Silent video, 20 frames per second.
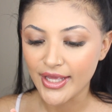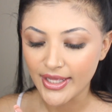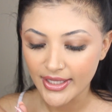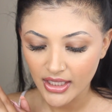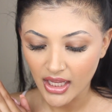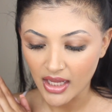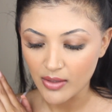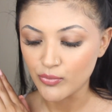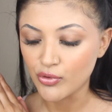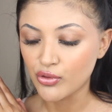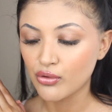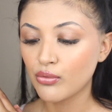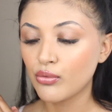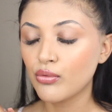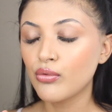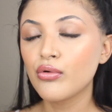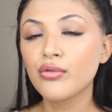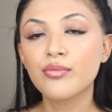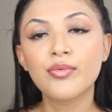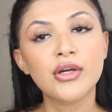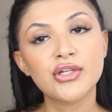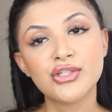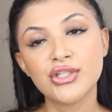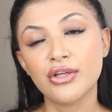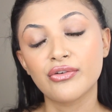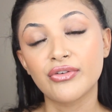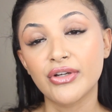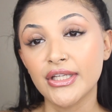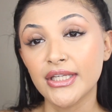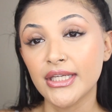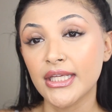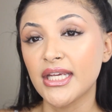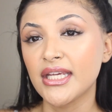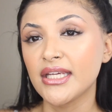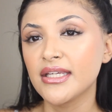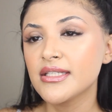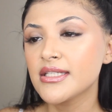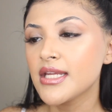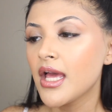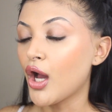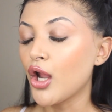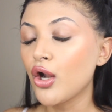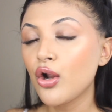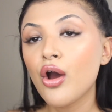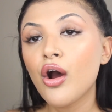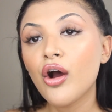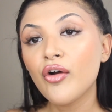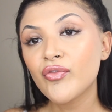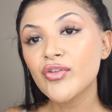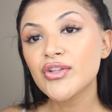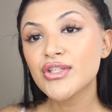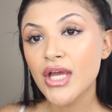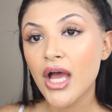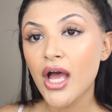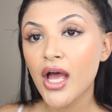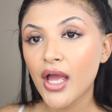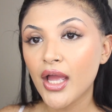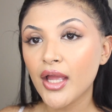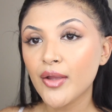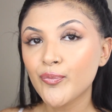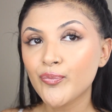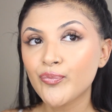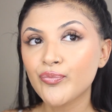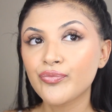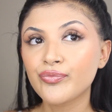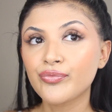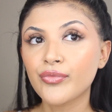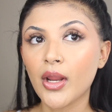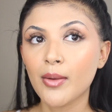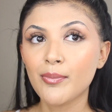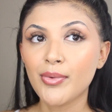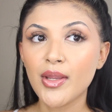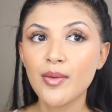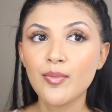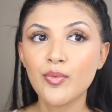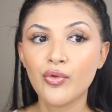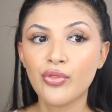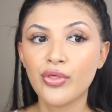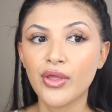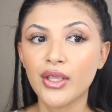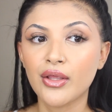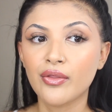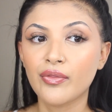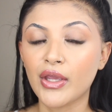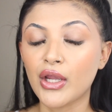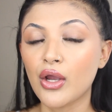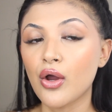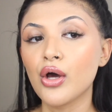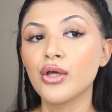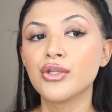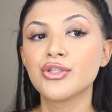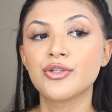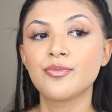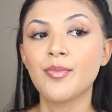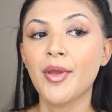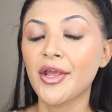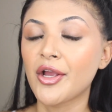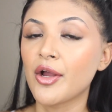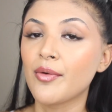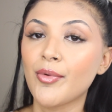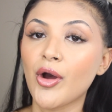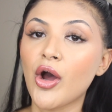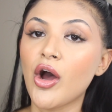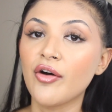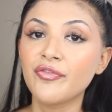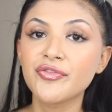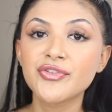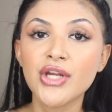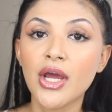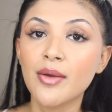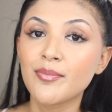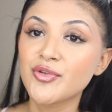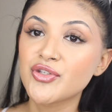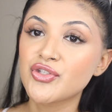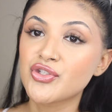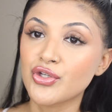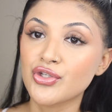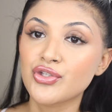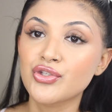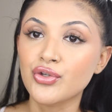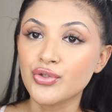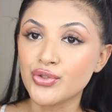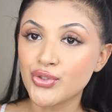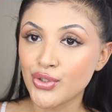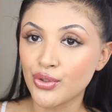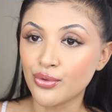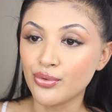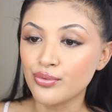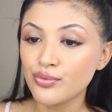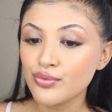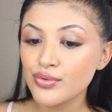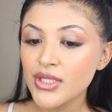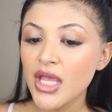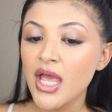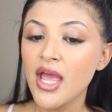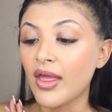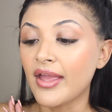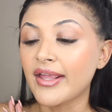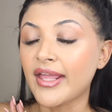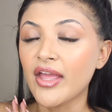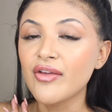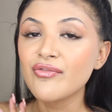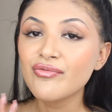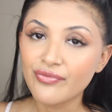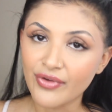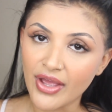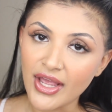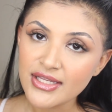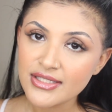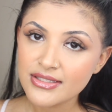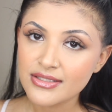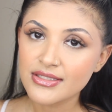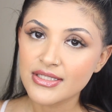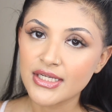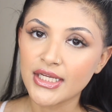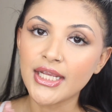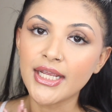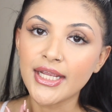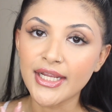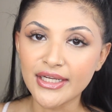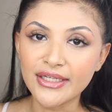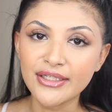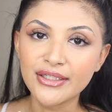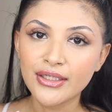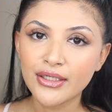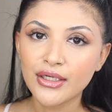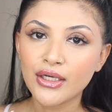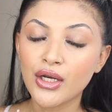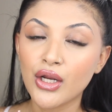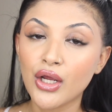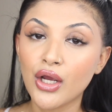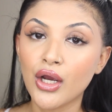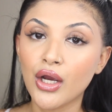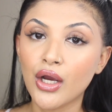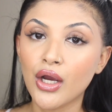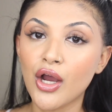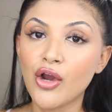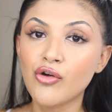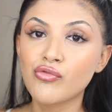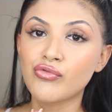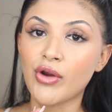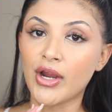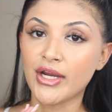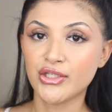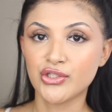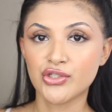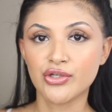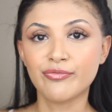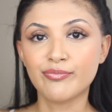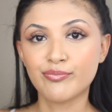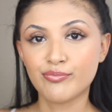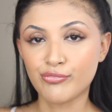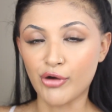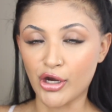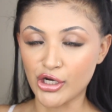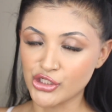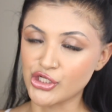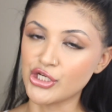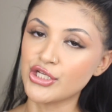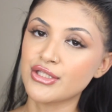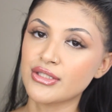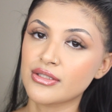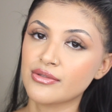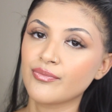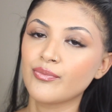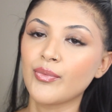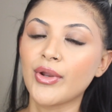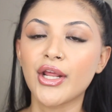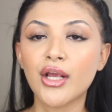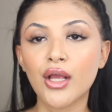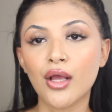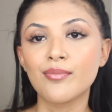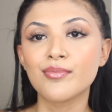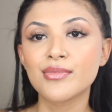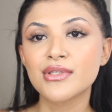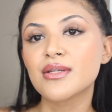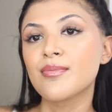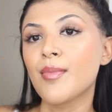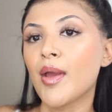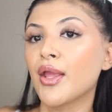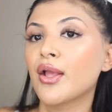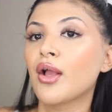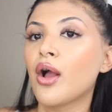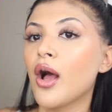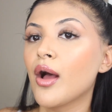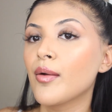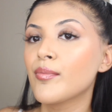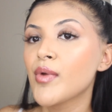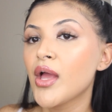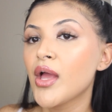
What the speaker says: It came with all the brushes I really need. A lot of the time, people think they can't do makeup, but half the time it's just your tools. Like, invest in a range of brushes when it comes to makeup.